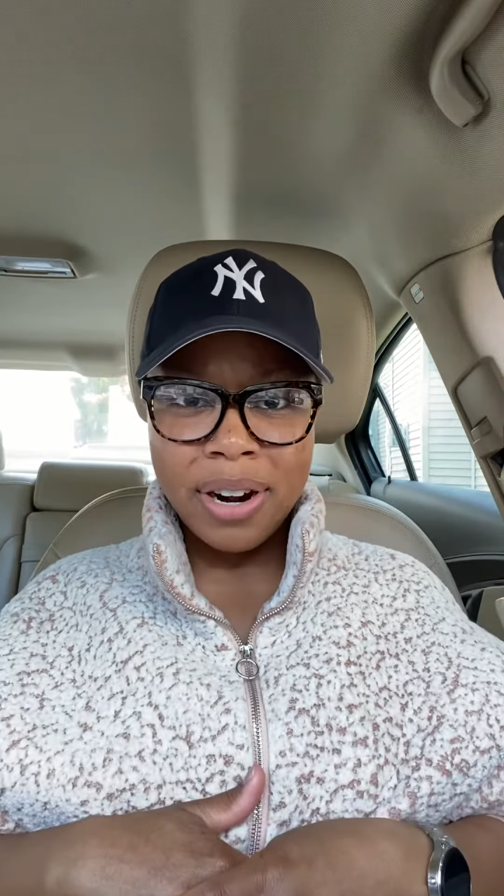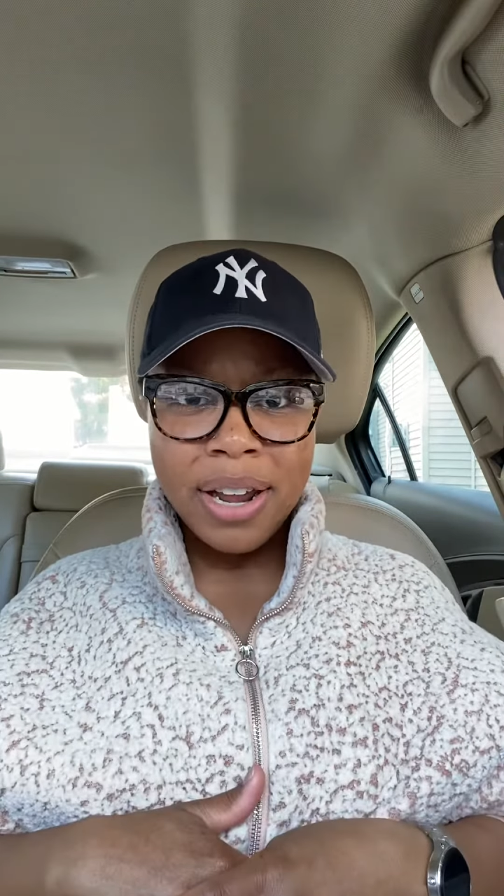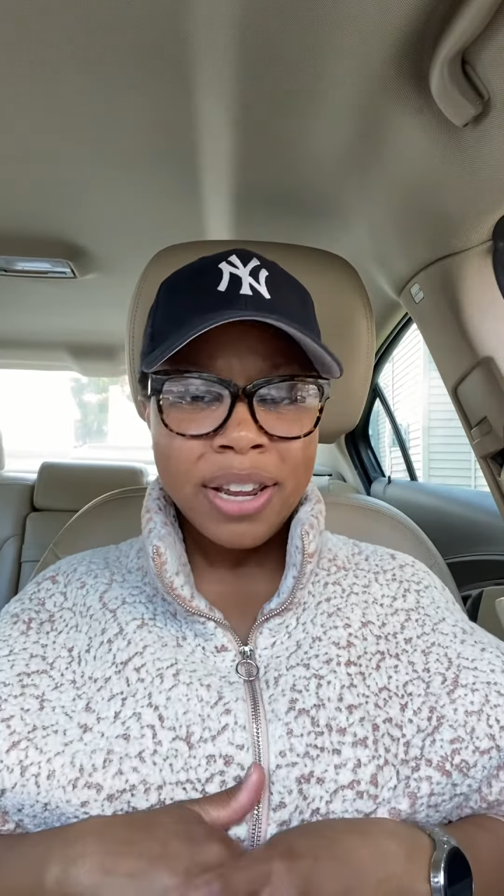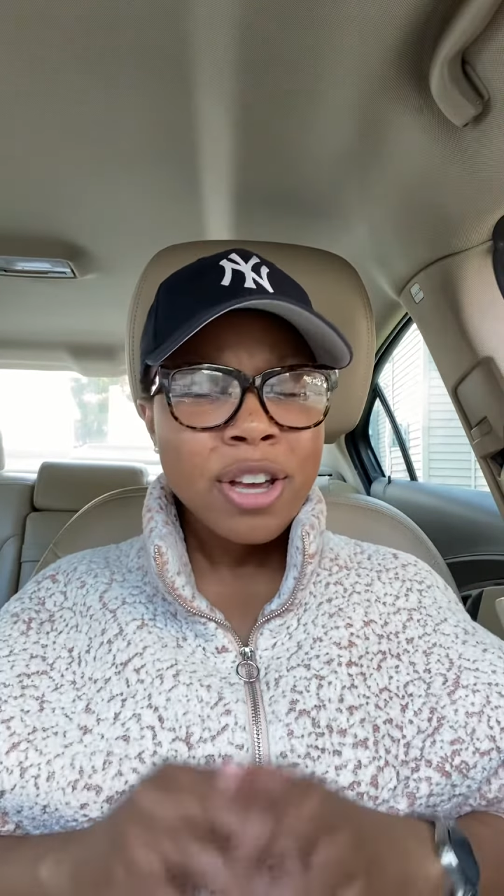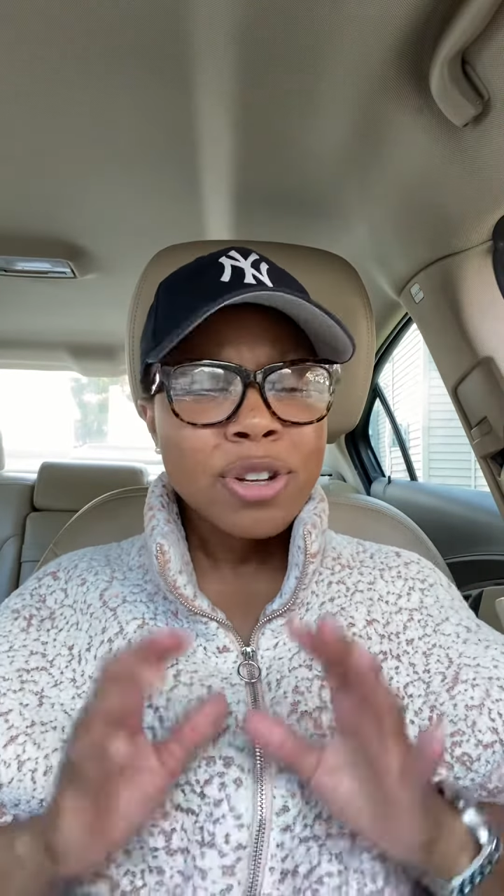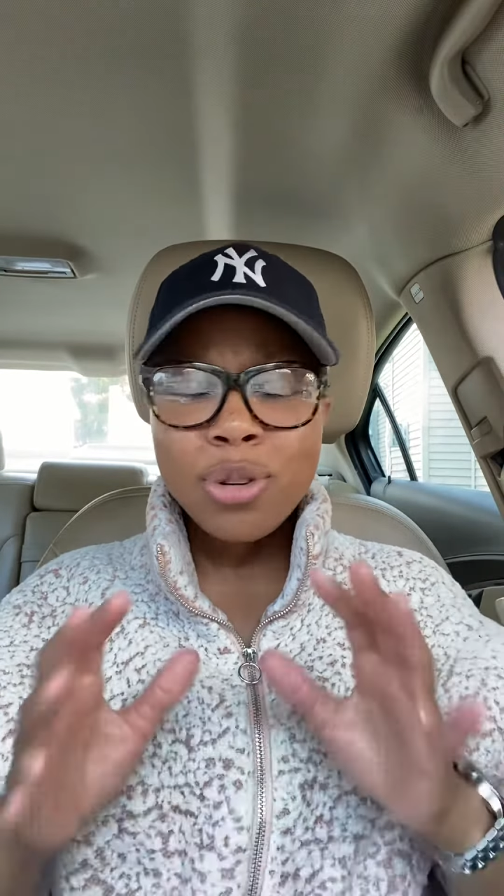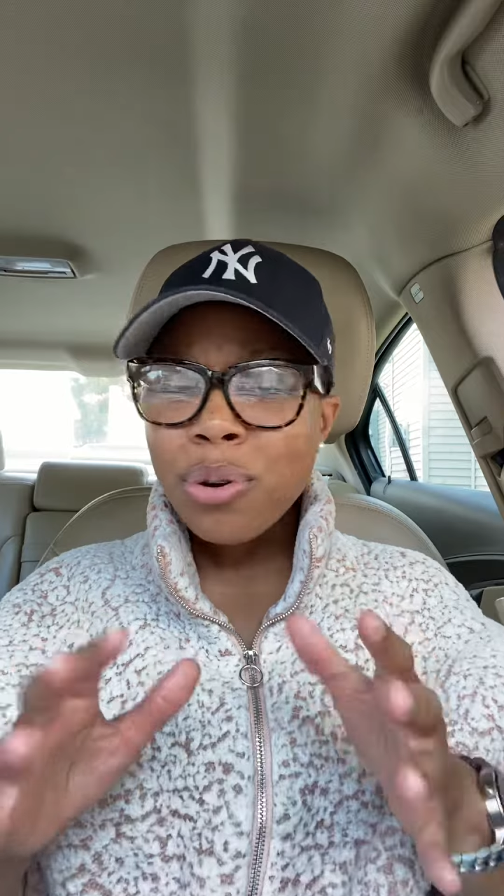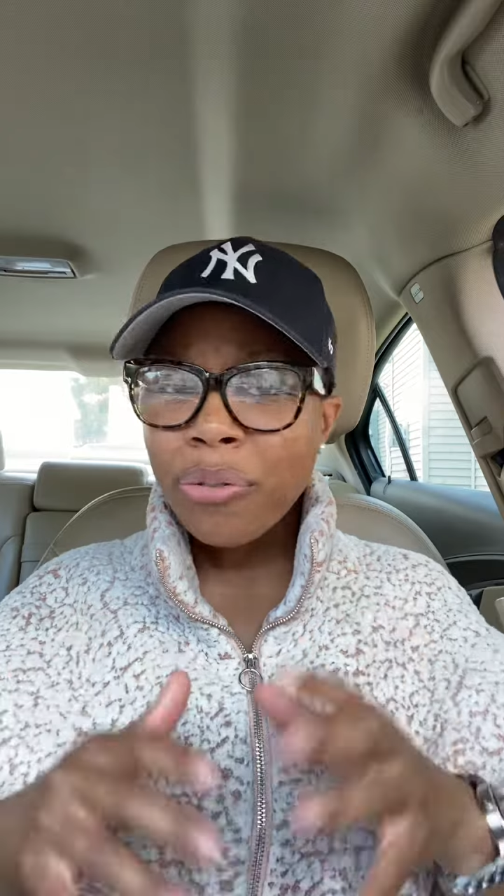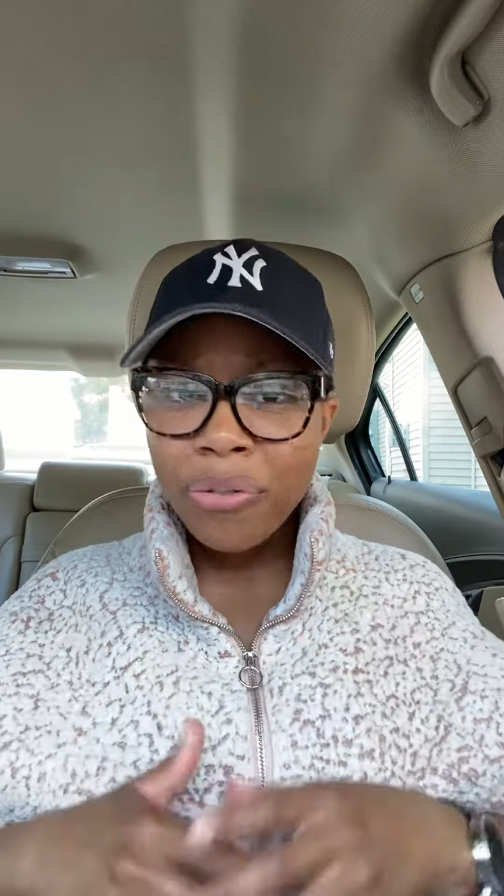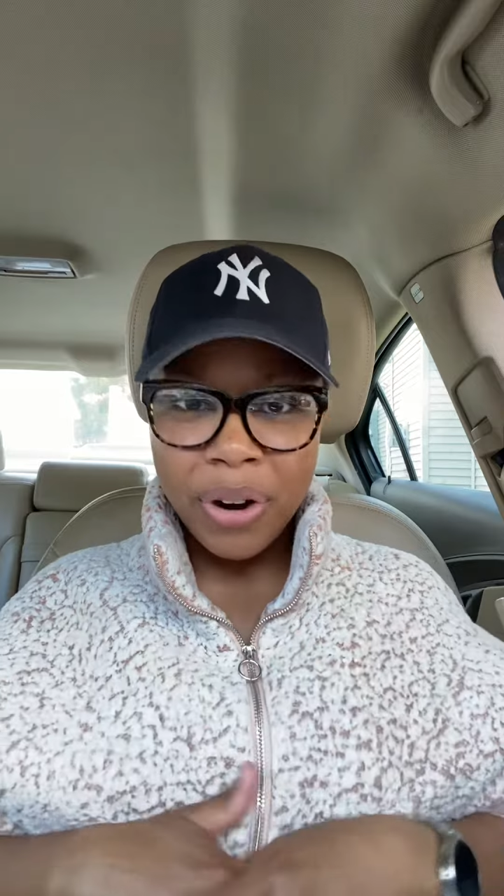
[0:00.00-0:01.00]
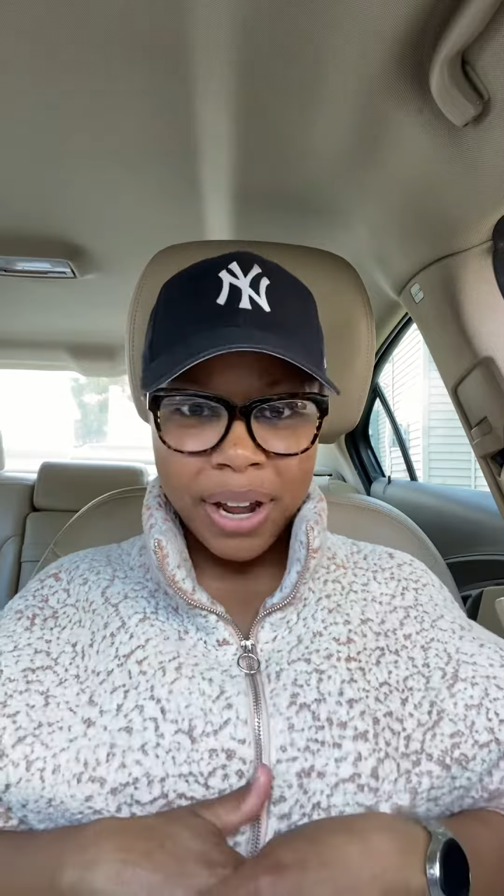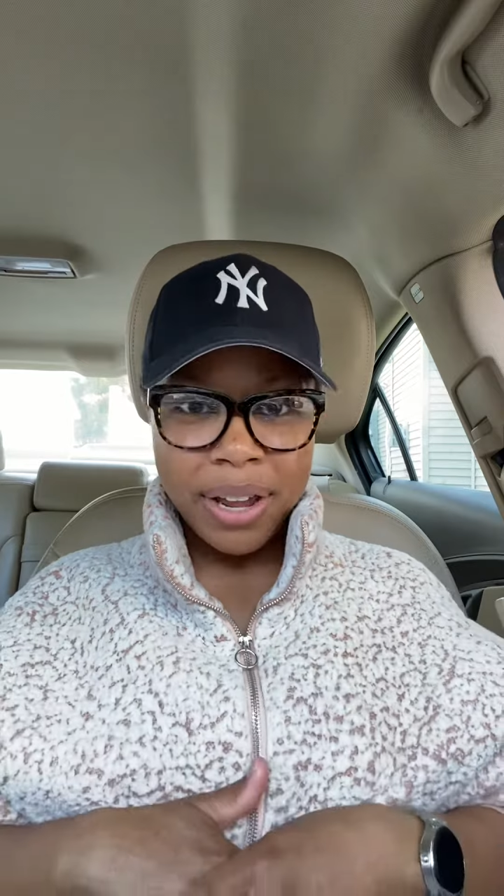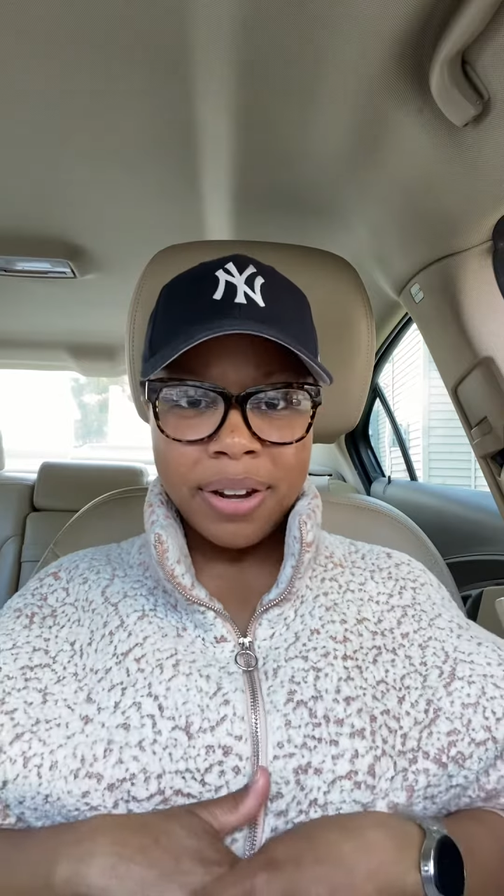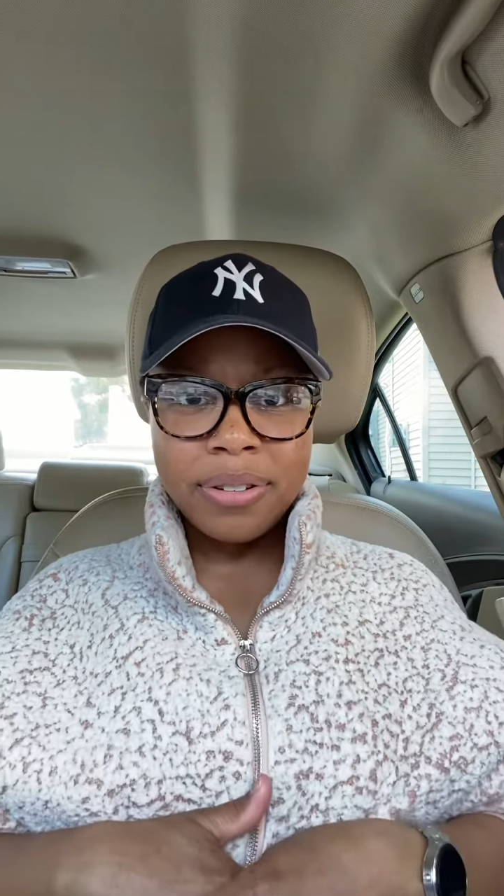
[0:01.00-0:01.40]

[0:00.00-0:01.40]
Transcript: right? Do it afraid.